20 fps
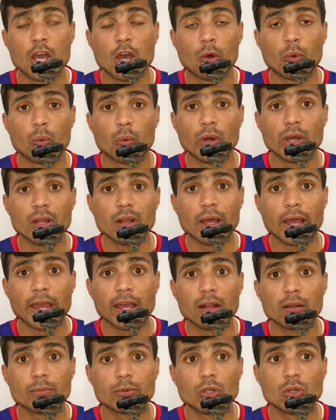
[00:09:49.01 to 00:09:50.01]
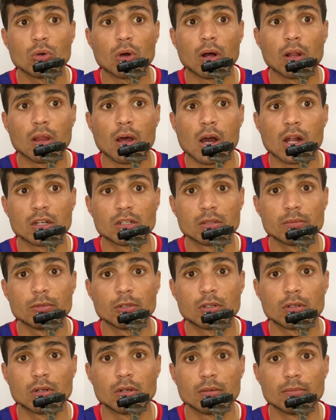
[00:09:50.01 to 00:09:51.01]
will help you a lot to
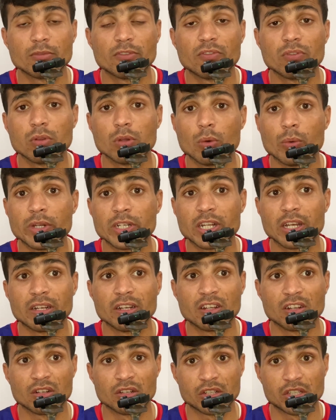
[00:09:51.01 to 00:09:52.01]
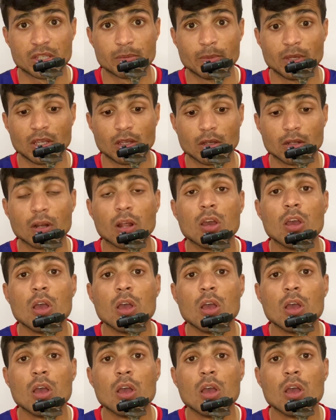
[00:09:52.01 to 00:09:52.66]
become fluent in English speaking.